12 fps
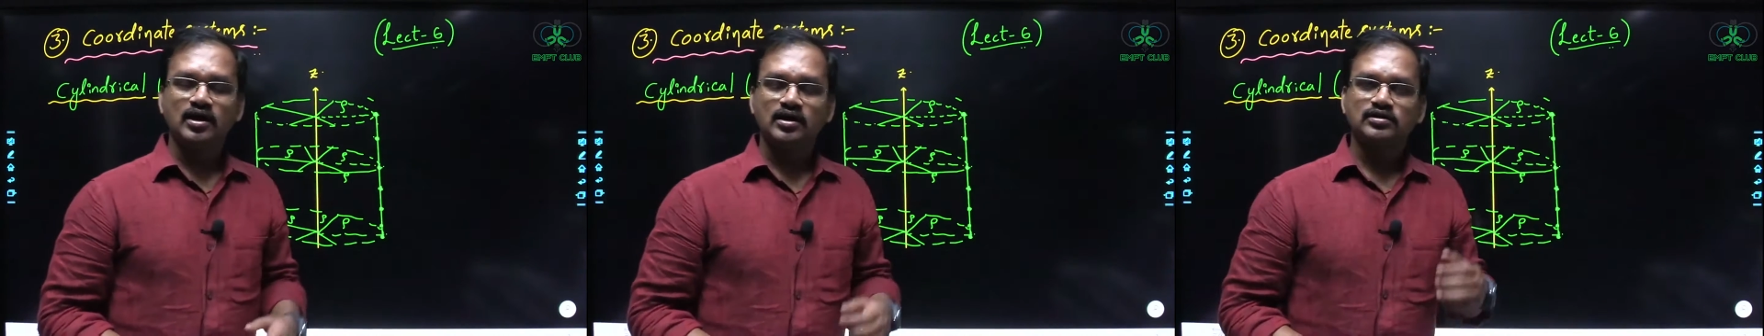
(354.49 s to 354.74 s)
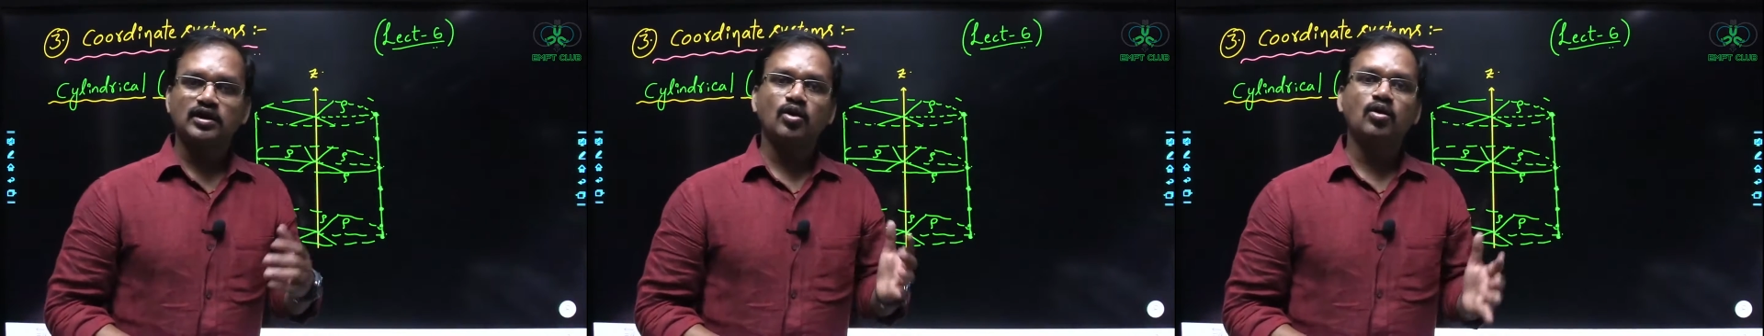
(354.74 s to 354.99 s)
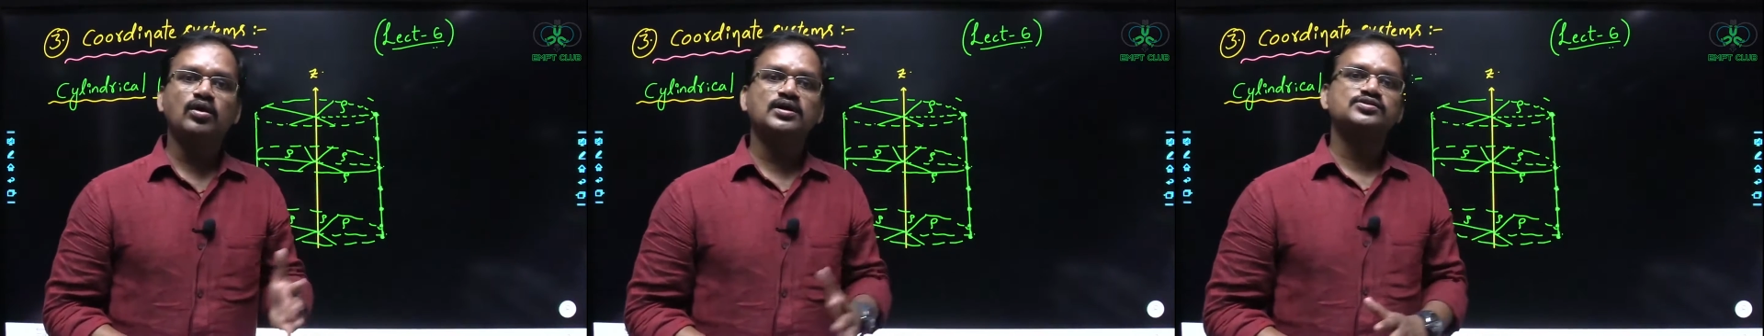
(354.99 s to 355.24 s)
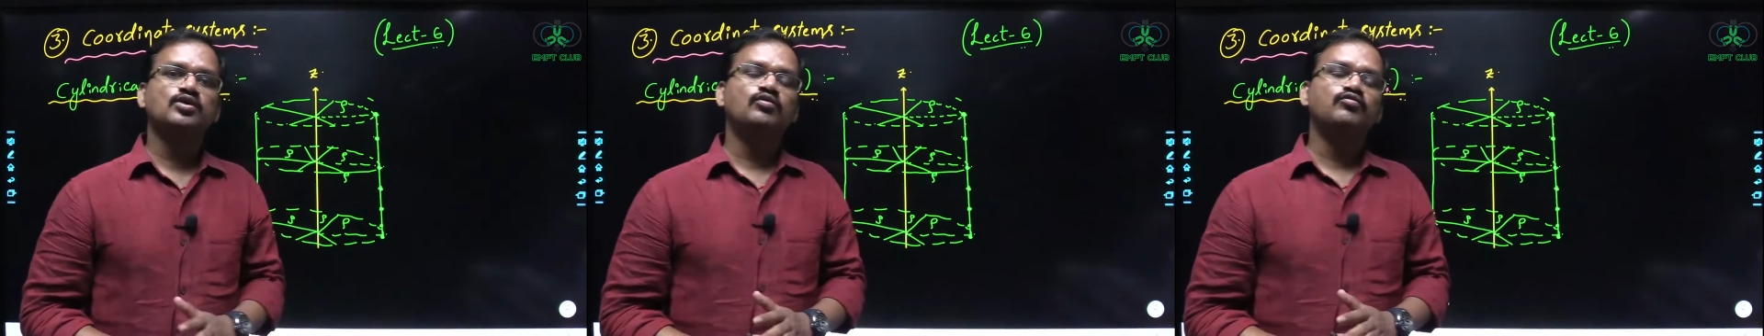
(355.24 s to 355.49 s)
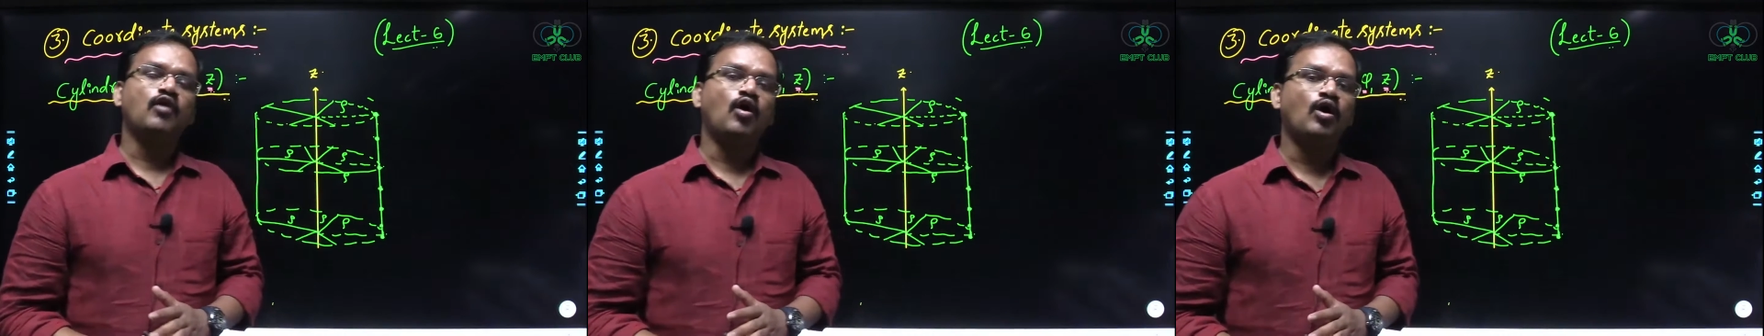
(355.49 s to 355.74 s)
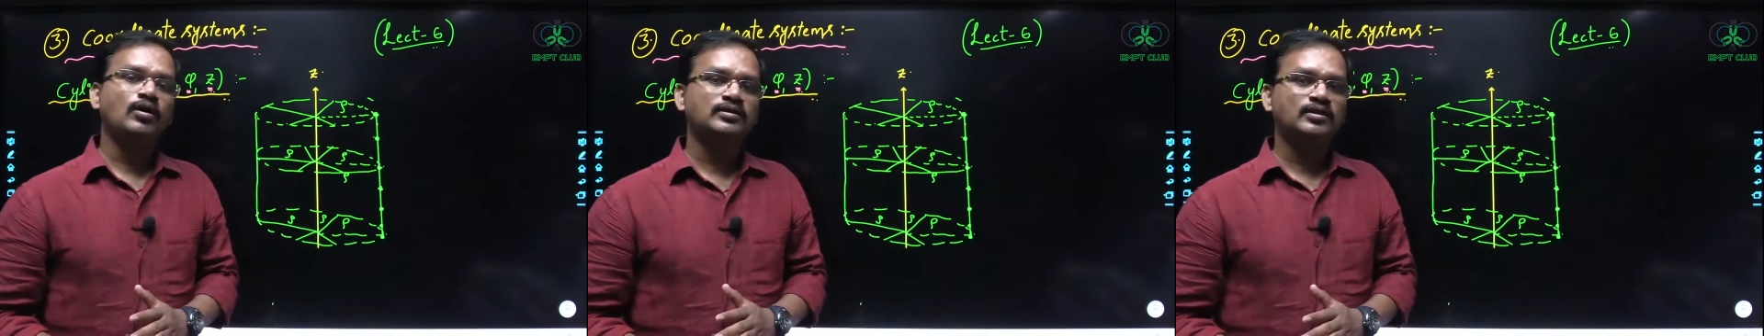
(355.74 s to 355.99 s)
the locus of
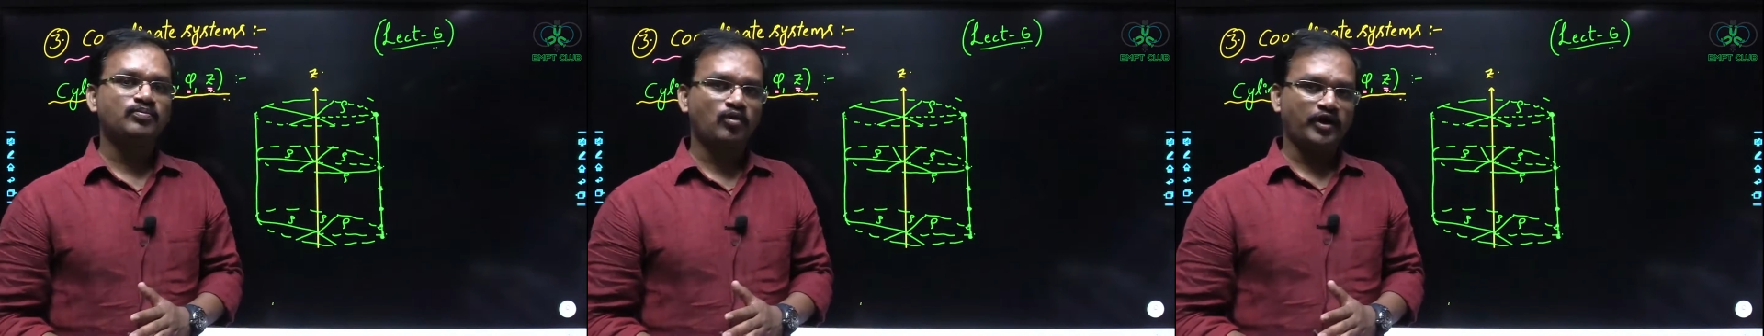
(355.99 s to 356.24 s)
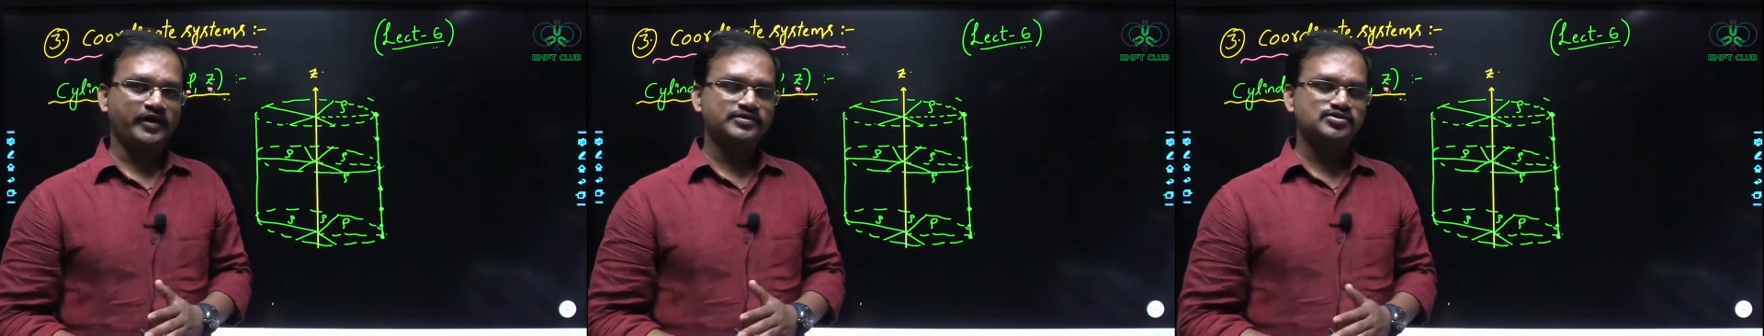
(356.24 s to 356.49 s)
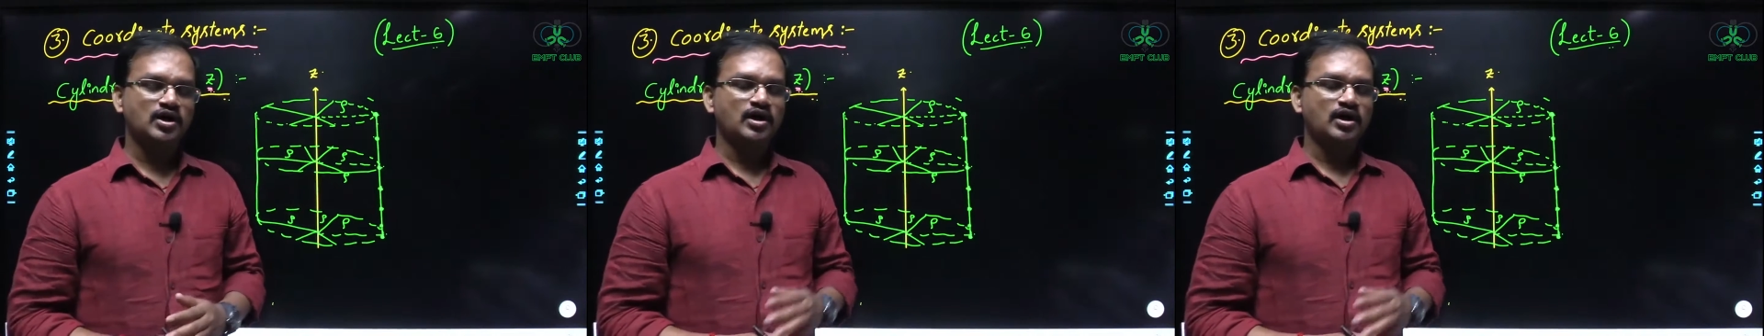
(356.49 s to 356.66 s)
all the points